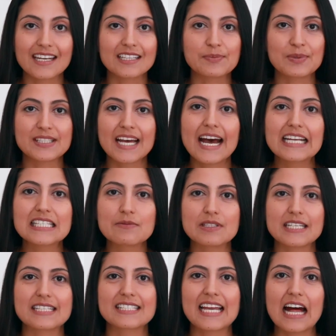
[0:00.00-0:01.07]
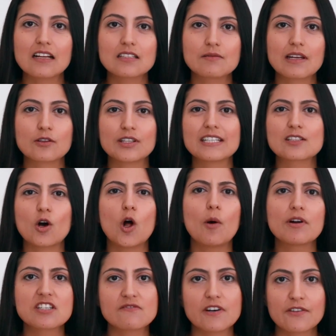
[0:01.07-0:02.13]
It needs potassium, it needs calcium, it needs a
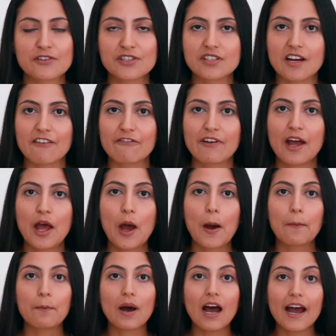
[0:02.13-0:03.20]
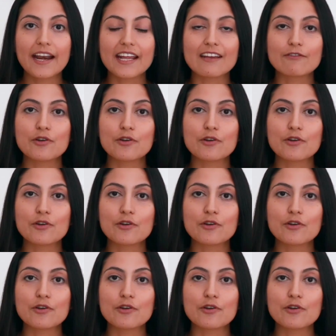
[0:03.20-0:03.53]
whole bunch of other stuff. But